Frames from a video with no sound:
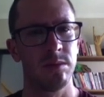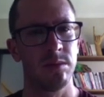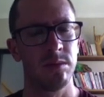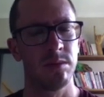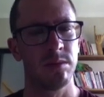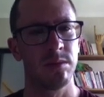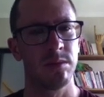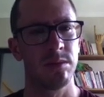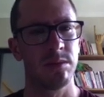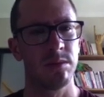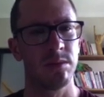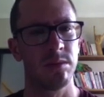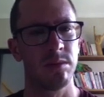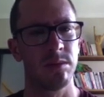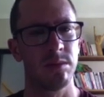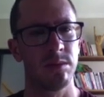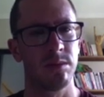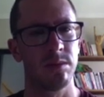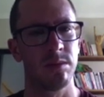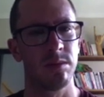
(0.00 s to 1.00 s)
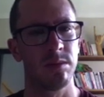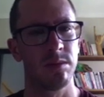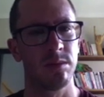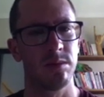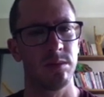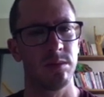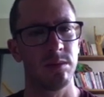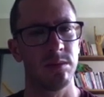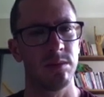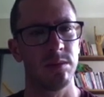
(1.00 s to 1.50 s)

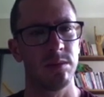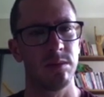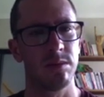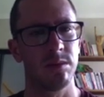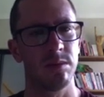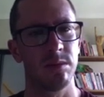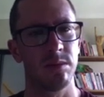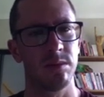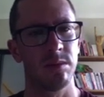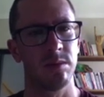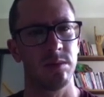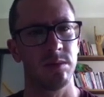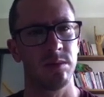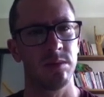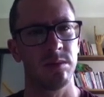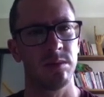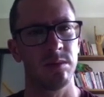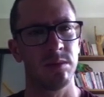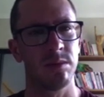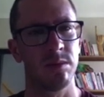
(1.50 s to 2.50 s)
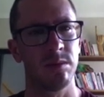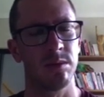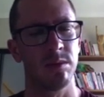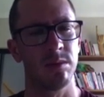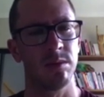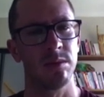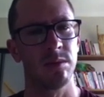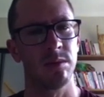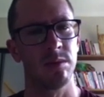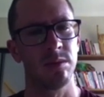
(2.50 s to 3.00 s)

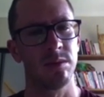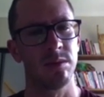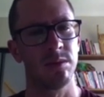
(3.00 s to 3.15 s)
This person isn't speaking.